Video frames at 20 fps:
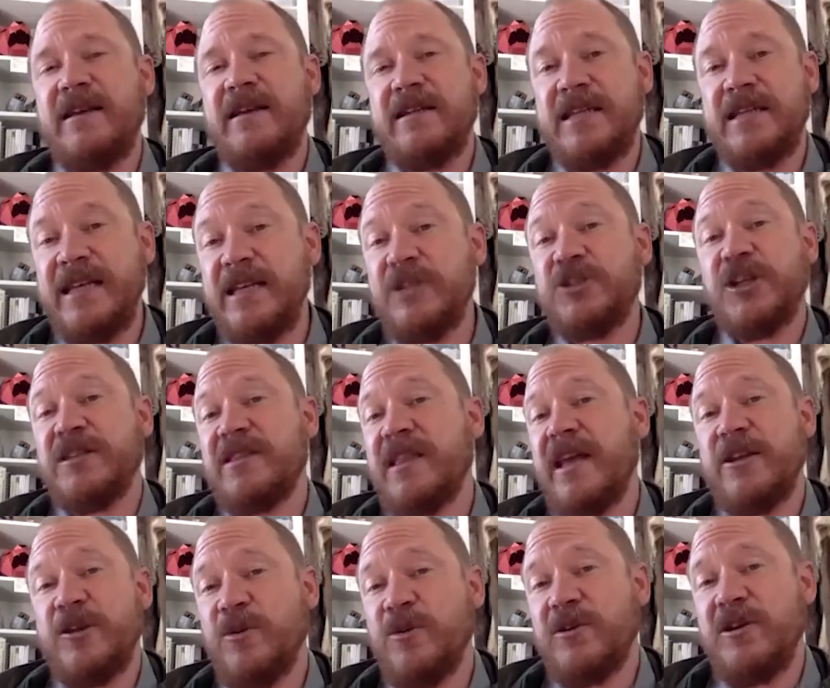teach it
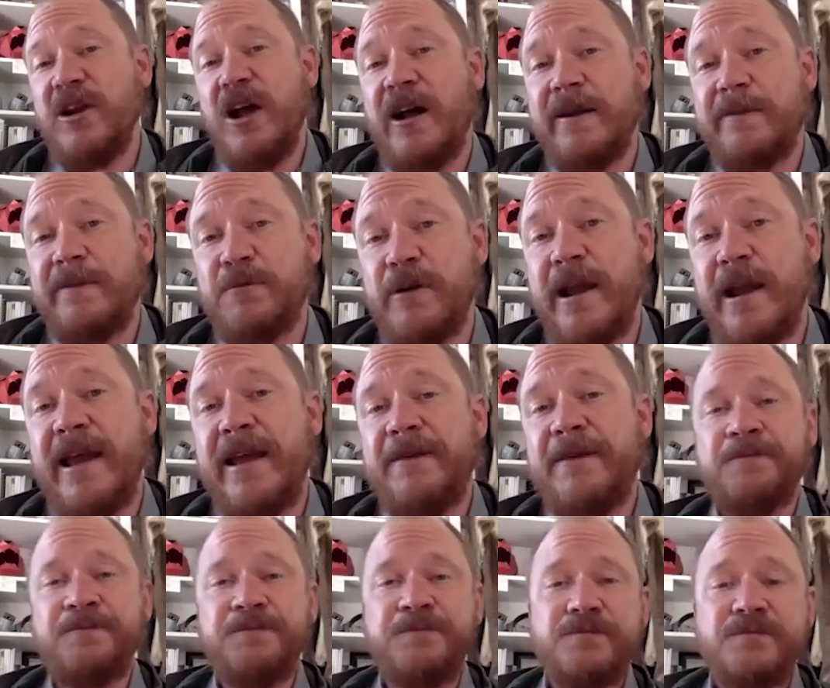that you are not a
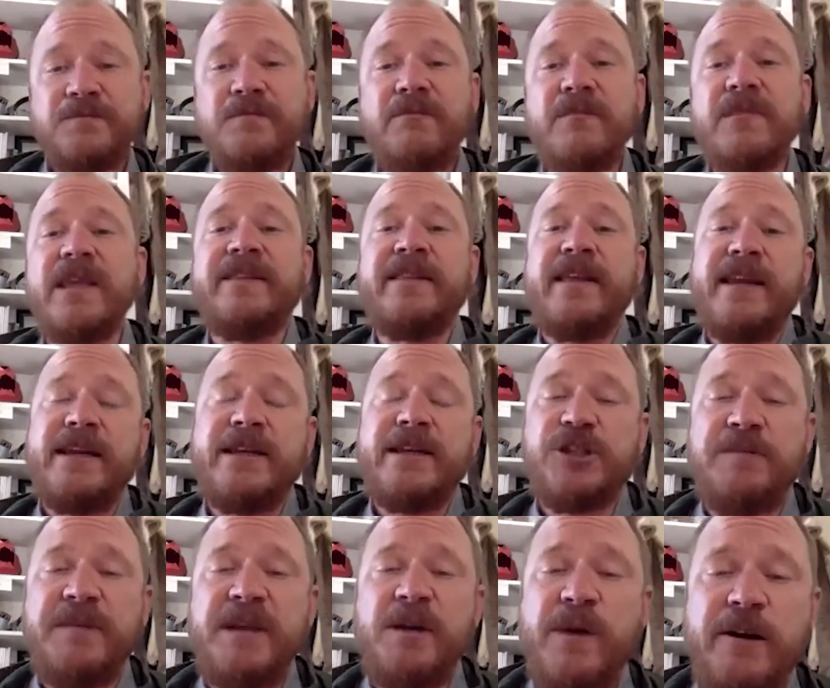prey and that
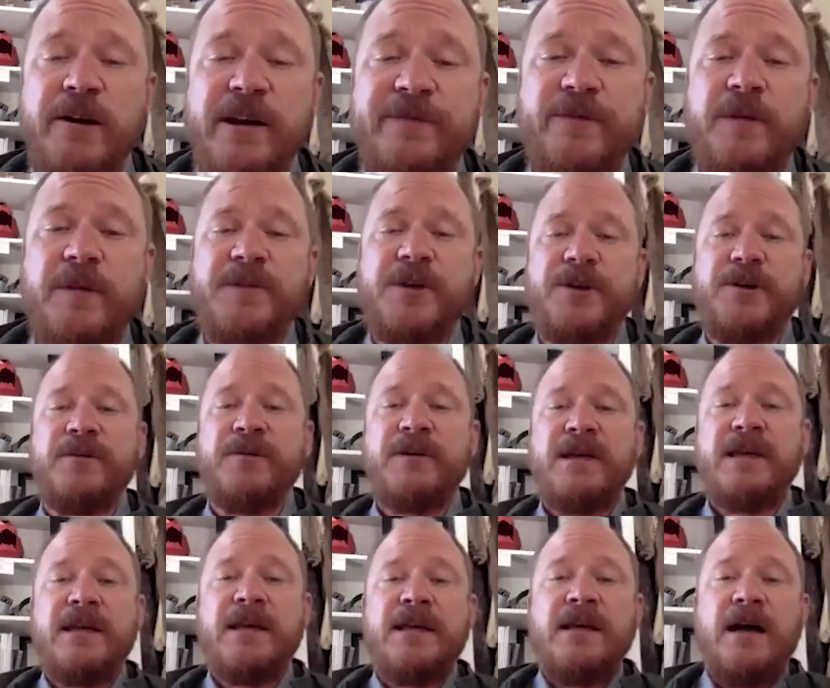it should be wary from
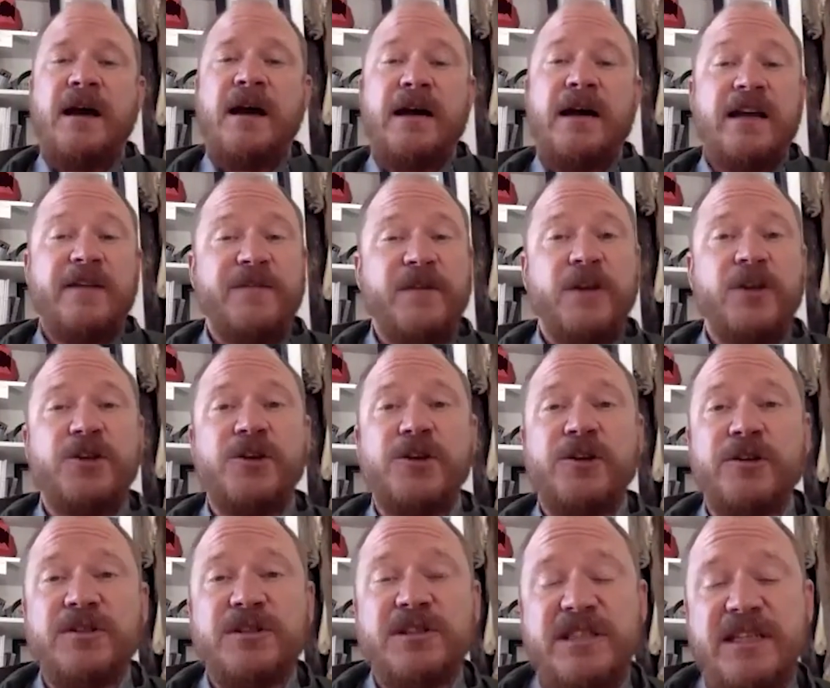you. If a
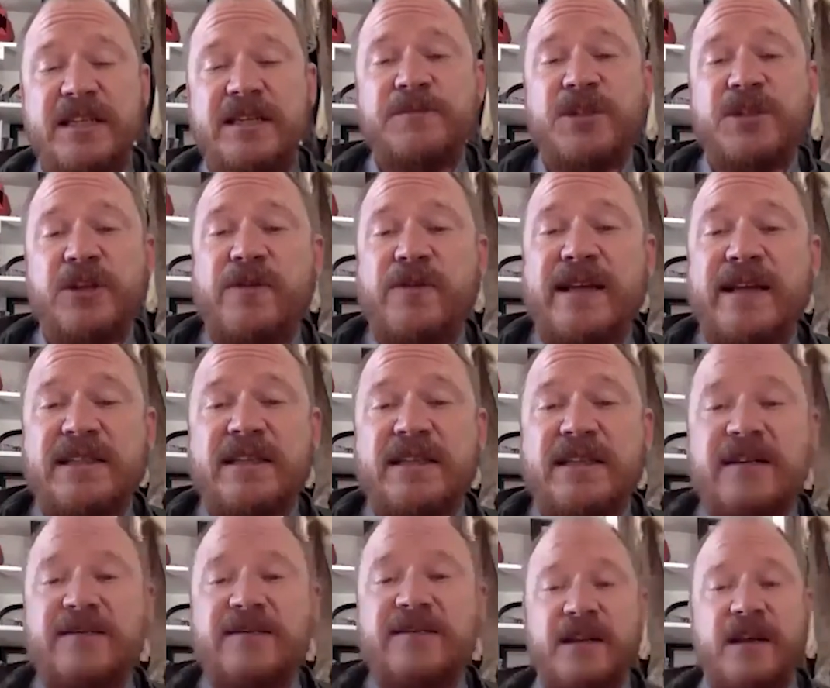cougar seems
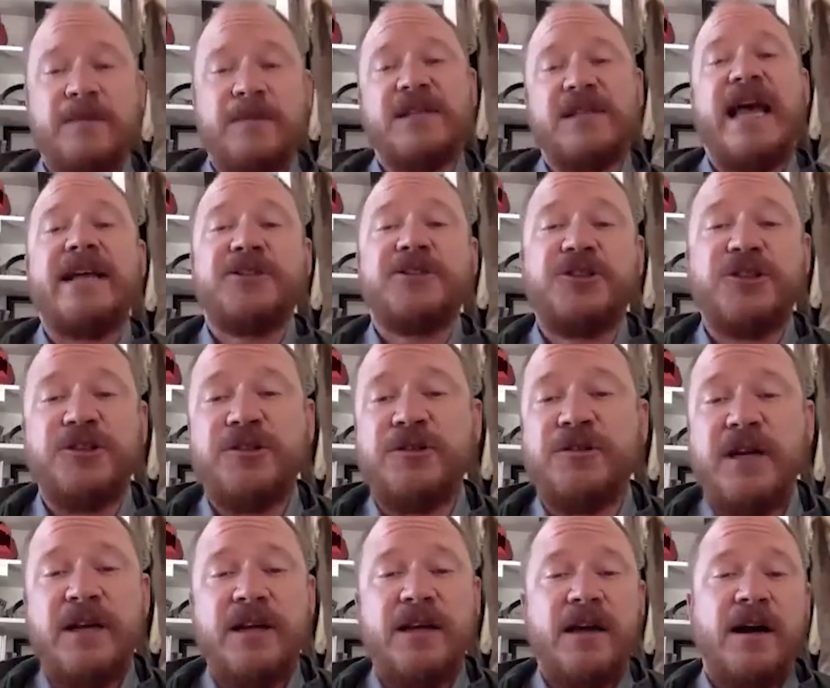aggressive and comes at
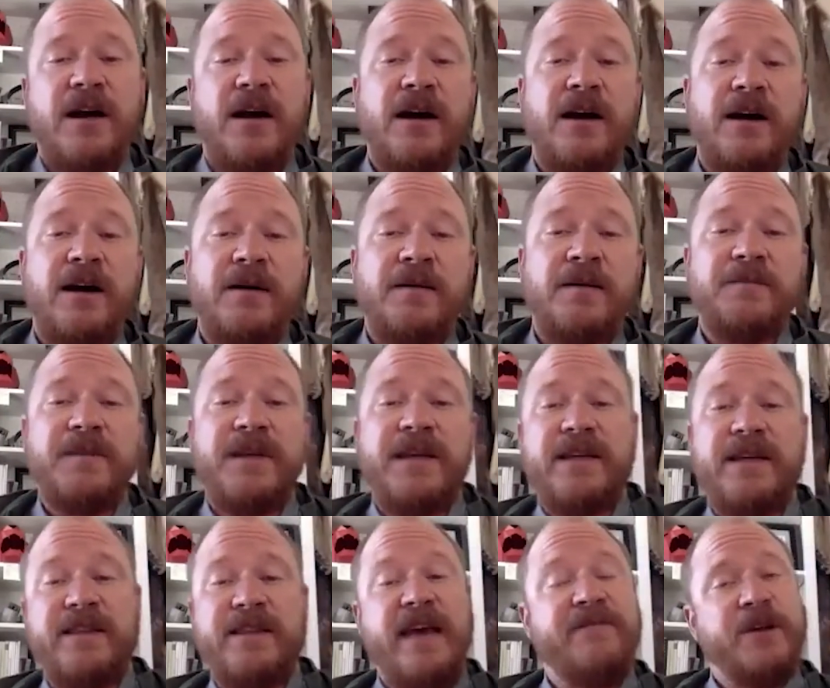you
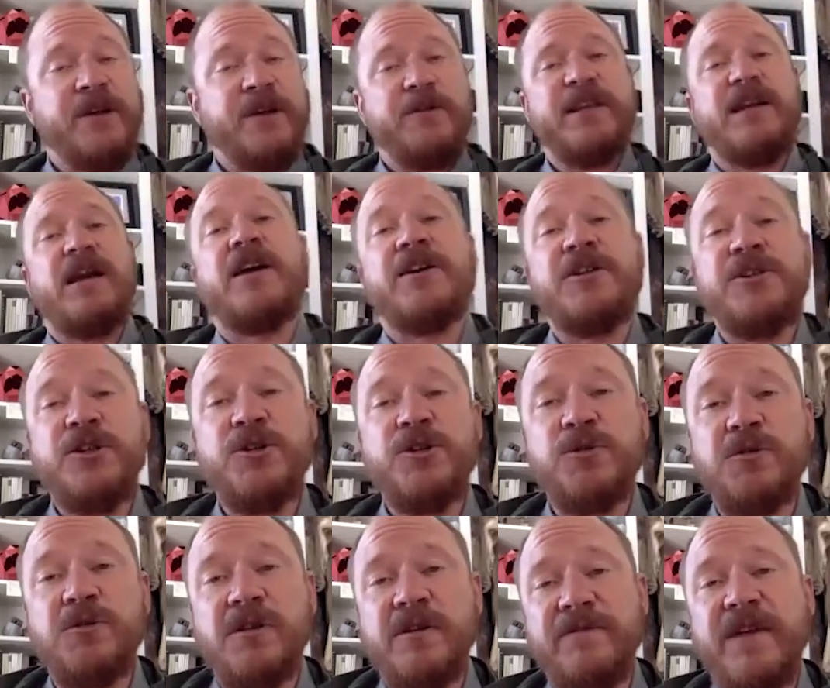in that very
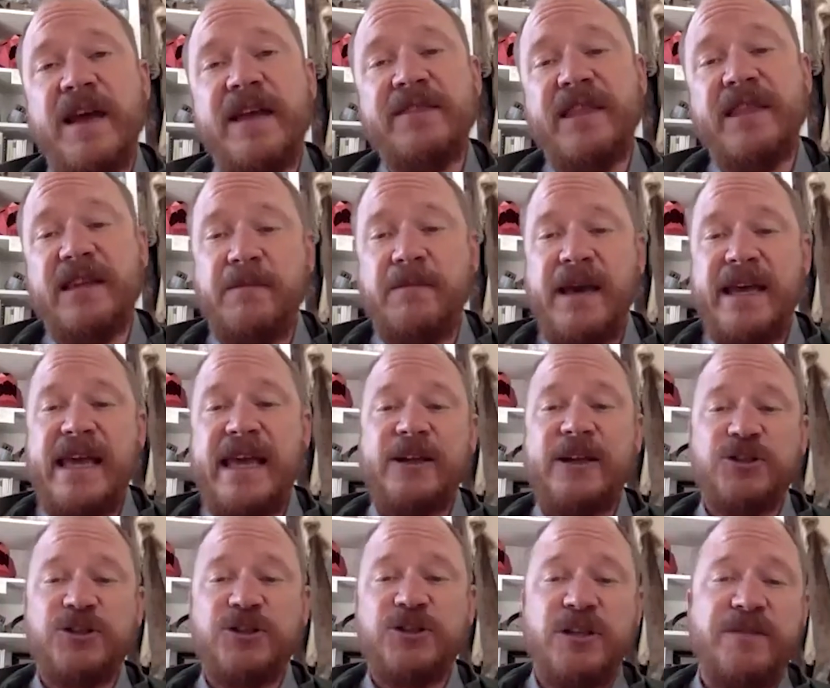unusual event that it might
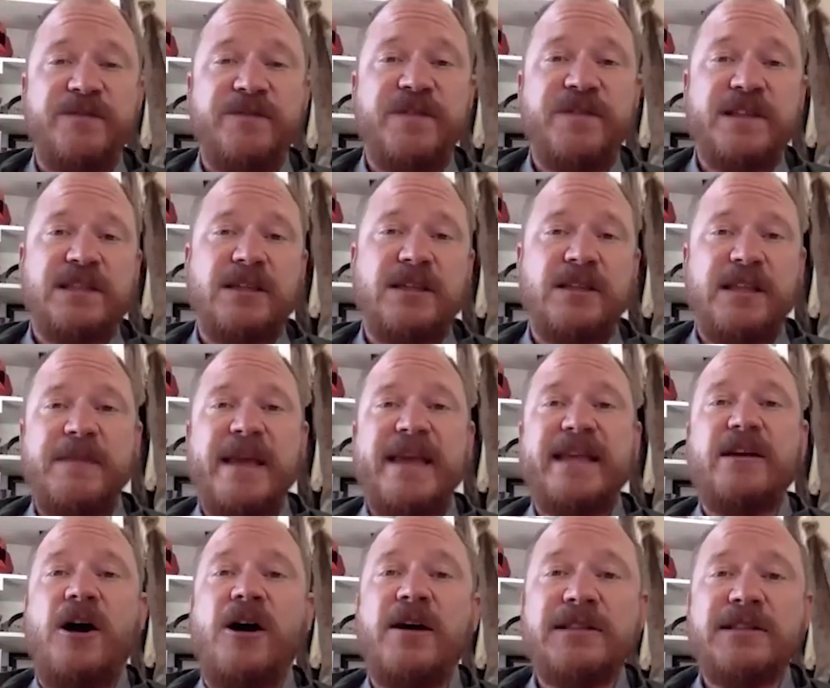actually physically
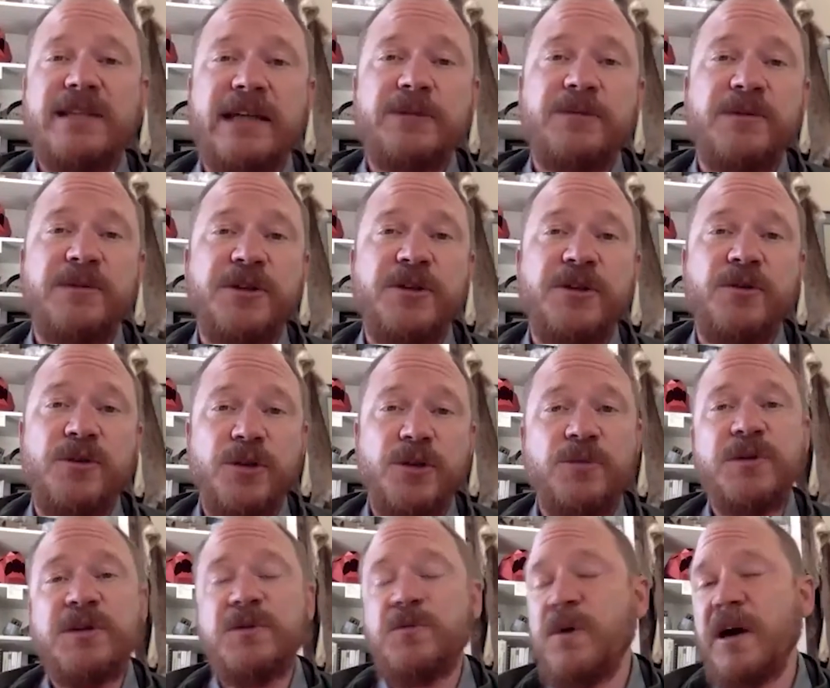make contact with you,
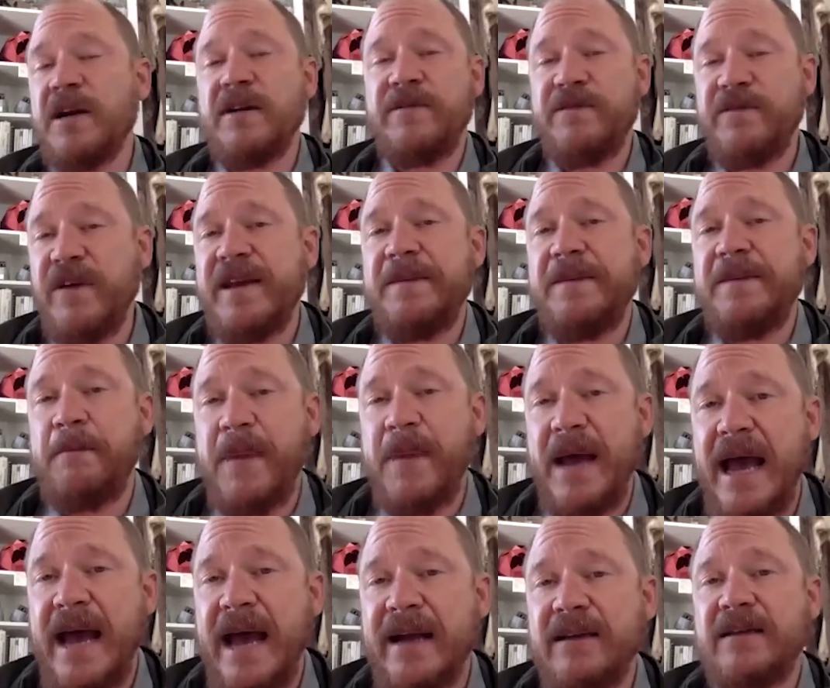you would want to fight
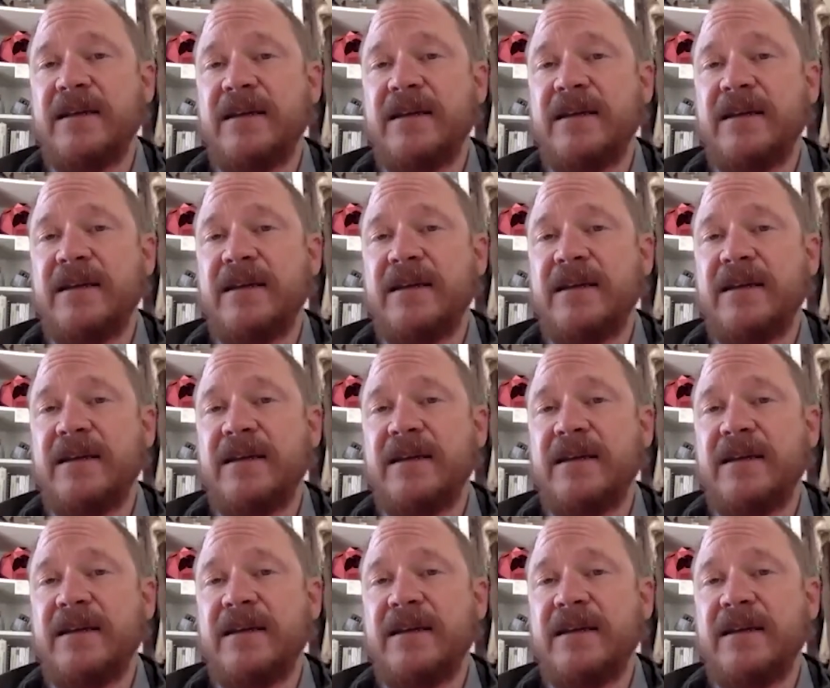back.